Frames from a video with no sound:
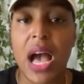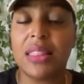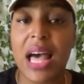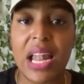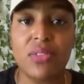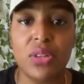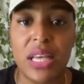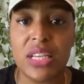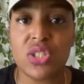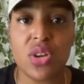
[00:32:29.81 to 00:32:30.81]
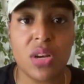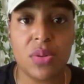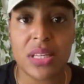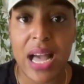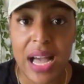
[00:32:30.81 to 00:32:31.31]
A lot of you ladies
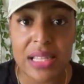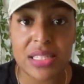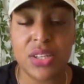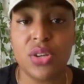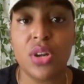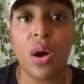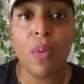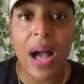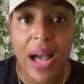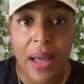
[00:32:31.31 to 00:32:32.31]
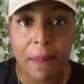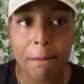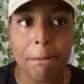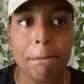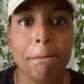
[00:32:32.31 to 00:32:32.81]
struggle with content. You know why?
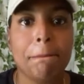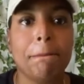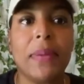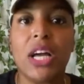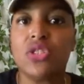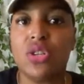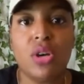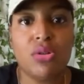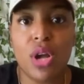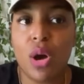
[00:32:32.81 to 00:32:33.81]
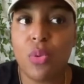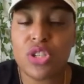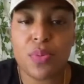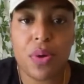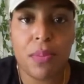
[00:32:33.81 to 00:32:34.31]
Because you don't know
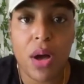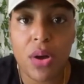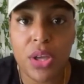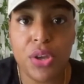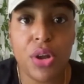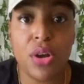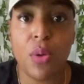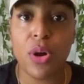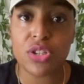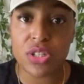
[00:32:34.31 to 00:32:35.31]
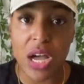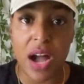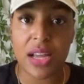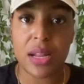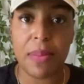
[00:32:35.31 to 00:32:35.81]
what you're promoting. You don't know what you're
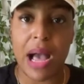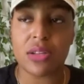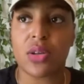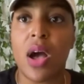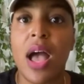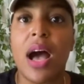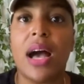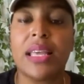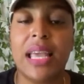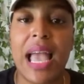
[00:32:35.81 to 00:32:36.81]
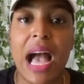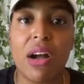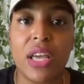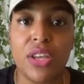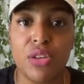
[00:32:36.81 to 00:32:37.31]
talking about. So again,
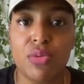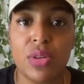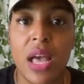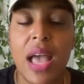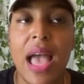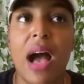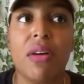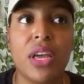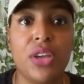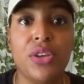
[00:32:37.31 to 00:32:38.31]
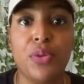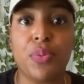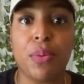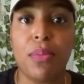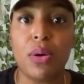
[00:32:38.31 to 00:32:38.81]
how can you
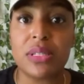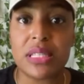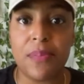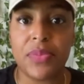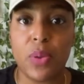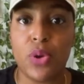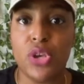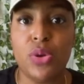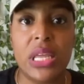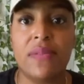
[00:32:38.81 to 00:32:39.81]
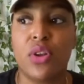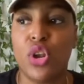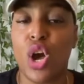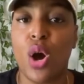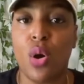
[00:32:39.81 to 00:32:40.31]
promote something when you didn't
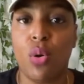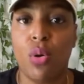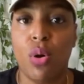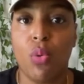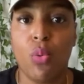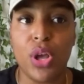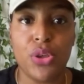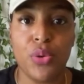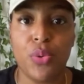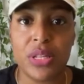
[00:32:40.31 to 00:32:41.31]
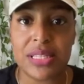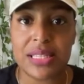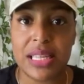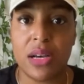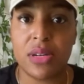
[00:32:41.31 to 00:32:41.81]
even know what you want to
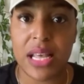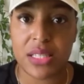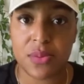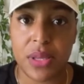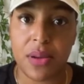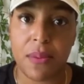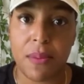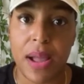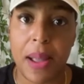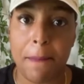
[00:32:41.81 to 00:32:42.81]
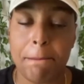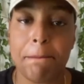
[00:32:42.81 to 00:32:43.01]
sell next week, right?